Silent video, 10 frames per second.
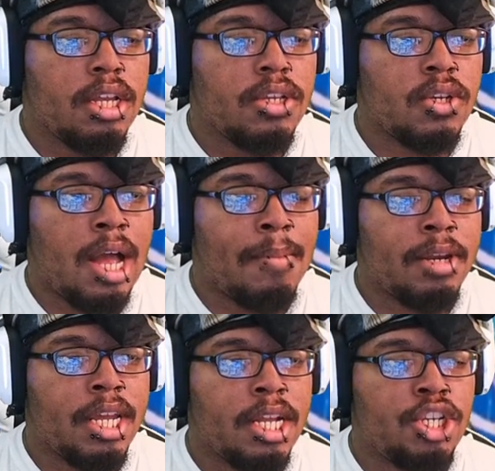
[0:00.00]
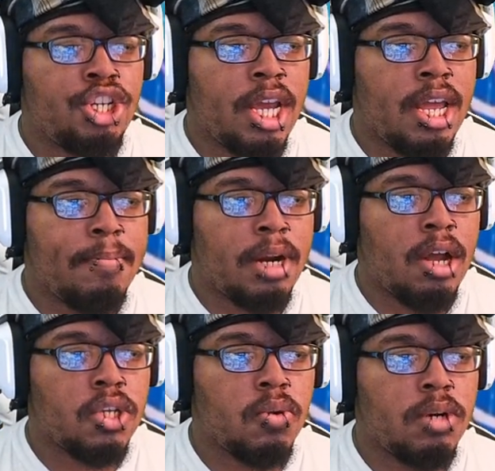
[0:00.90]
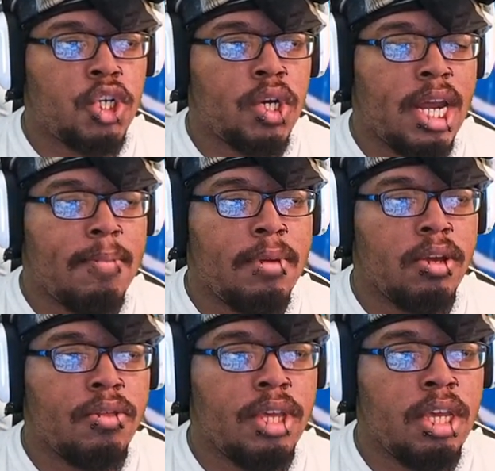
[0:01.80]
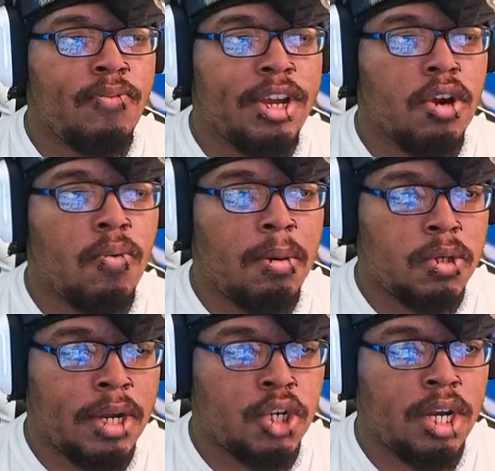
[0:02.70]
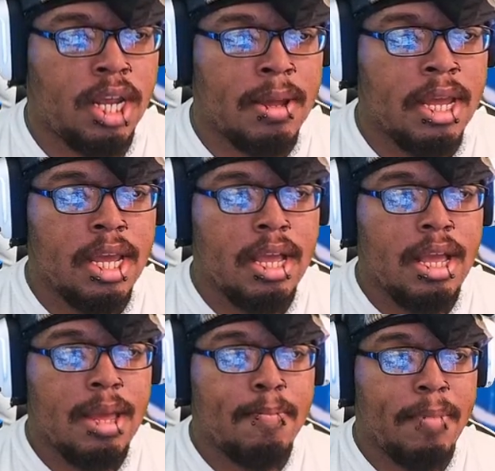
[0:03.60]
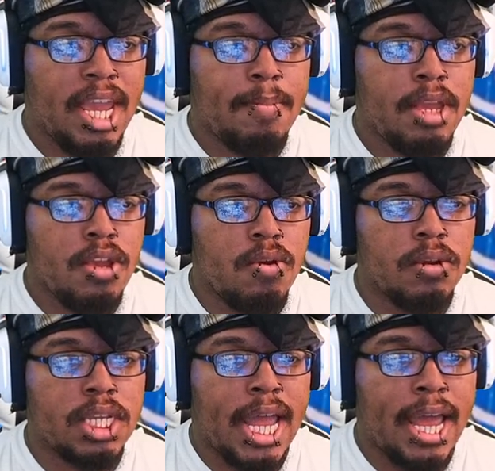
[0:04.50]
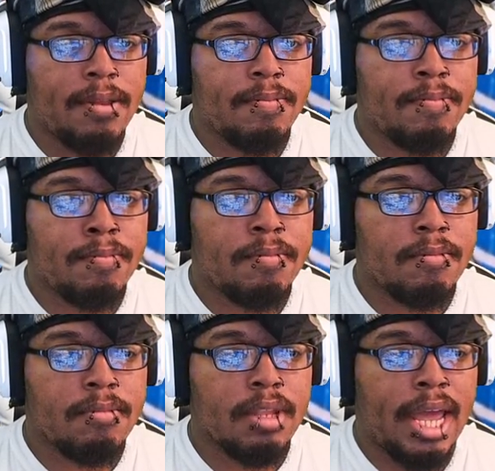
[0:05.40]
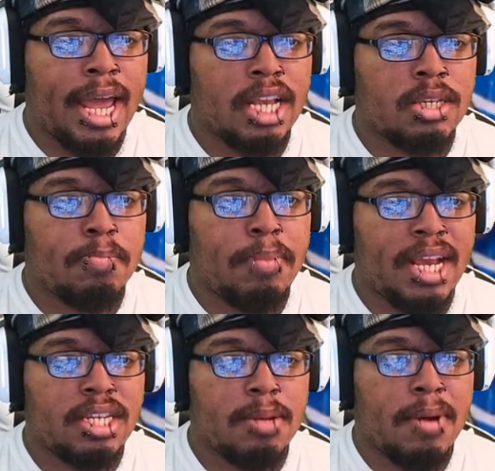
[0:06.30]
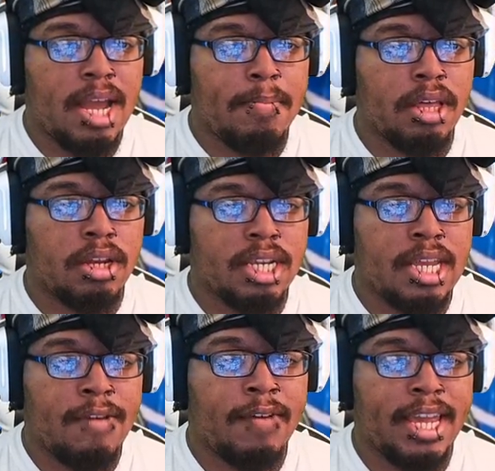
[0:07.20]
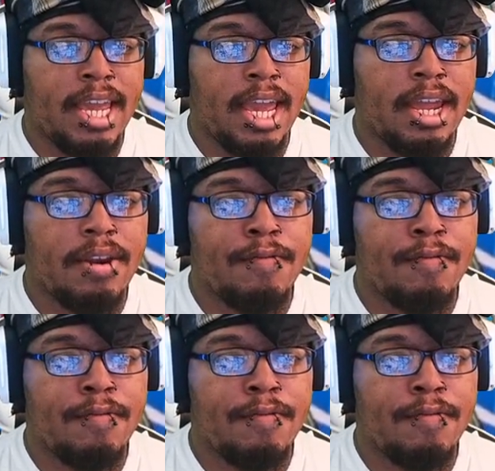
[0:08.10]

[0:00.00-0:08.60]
So I'm going to get Jet, but I also want to try to mill the Ringo Worm, so I can try to maybe use that as best to my abilities, if I can.